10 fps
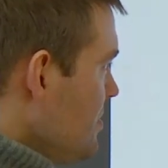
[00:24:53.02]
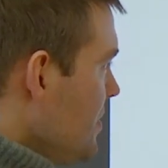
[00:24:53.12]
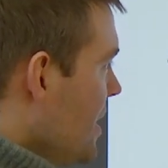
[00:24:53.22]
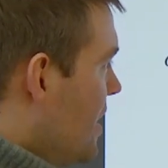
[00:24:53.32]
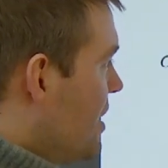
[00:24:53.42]

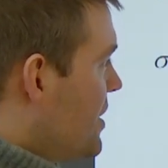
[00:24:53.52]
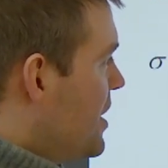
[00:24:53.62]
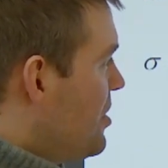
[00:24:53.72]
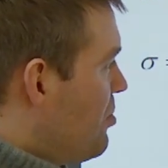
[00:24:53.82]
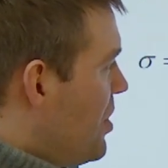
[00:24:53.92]

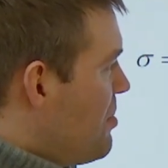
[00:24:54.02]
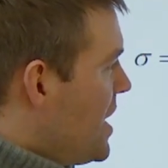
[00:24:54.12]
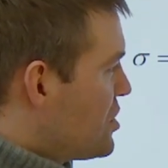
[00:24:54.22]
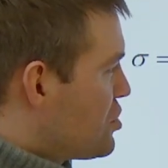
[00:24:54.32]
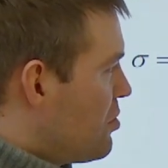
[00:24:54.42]
the
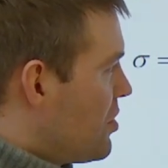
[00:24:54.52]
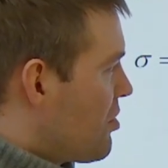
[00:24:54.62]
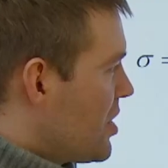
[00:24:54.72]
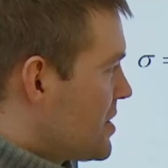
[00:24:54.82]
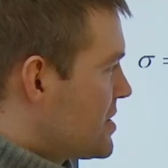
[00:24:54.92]
momentum
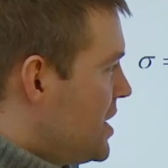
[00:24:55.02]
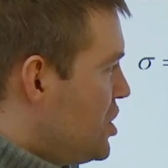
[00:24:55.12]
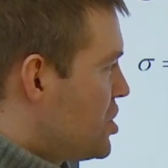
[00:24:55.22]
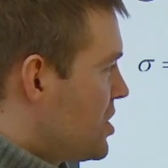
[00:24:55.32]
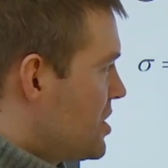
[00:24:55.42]

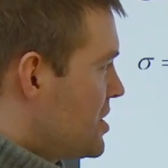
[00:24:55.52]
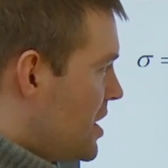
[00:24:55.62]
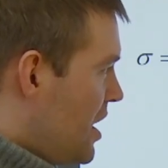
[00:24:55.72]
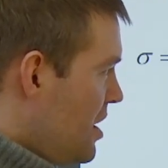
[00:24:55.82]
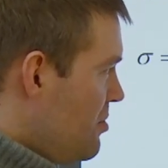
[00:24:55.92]
relaxation
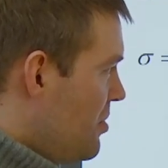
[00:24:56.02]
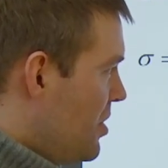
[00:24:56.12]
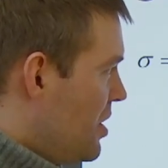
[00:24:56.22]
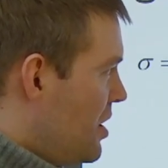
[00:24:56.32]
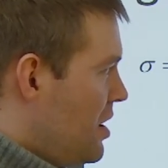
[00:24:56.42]
time
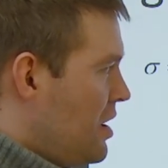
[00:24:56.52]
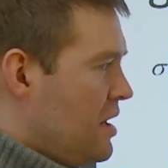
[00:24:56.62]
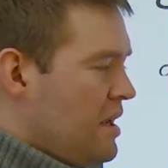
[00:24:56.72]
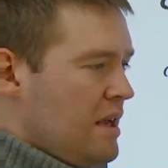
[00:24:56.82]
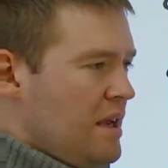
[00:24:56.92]

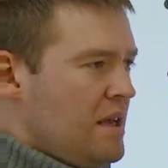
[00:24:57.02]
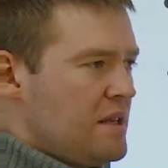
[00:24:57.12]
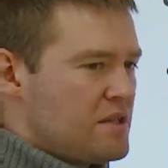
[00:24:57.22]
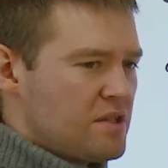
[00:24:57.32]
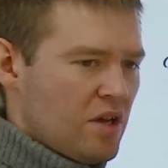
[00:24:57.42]

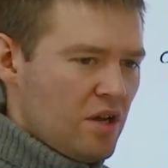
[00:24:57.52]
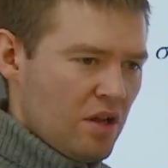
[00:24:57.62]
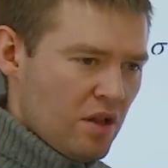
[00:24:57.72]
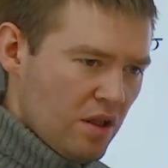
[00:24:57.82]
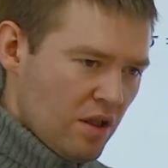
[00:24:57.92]
is
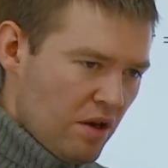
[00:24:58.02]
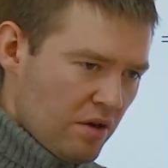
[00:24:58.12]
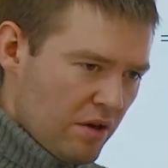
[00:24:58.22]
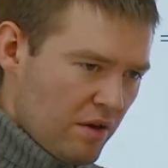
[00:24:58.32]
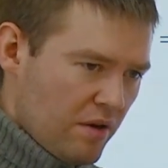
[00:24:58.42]

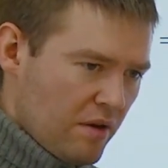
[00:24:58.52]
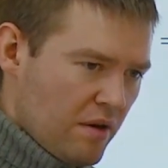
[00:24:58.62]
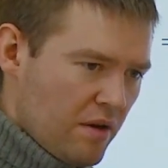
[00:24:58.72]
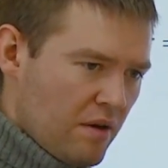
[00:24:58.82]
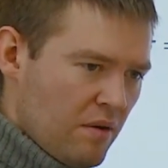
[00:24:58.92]
longer
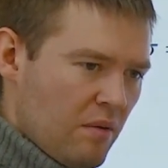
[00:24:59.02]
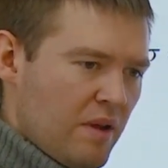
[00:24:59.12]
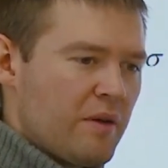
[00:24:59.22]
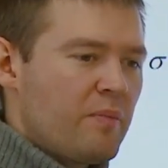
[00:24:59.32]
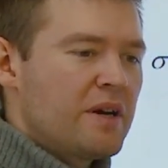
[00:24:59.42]
when
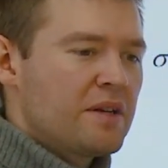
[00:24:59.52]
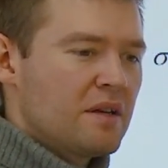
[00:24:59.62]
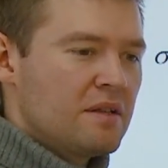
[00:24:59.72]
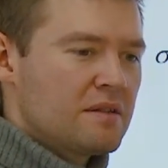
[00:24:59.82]
the particles